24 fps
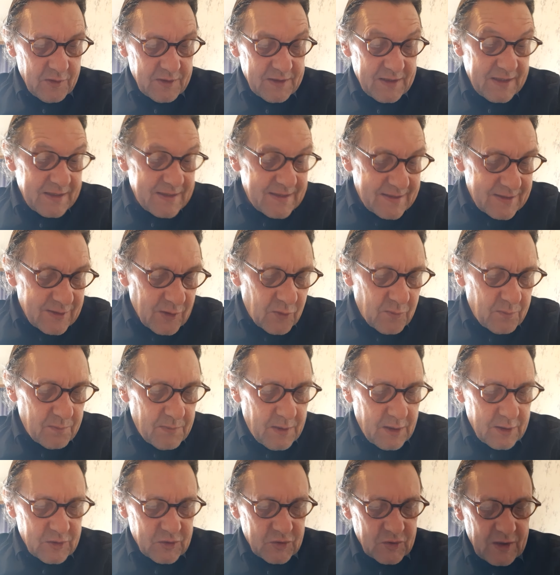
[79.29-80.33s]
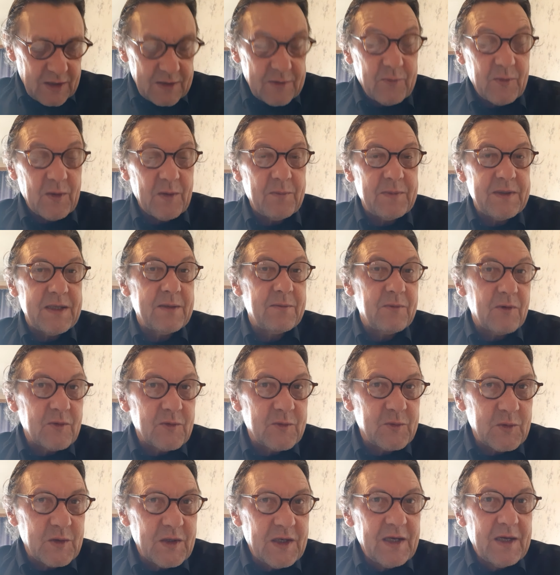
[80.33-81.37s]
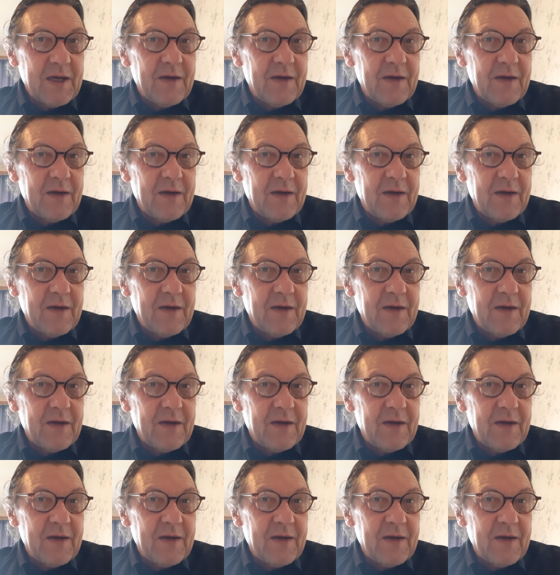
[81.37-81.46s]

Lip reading: There's so much that will be able to,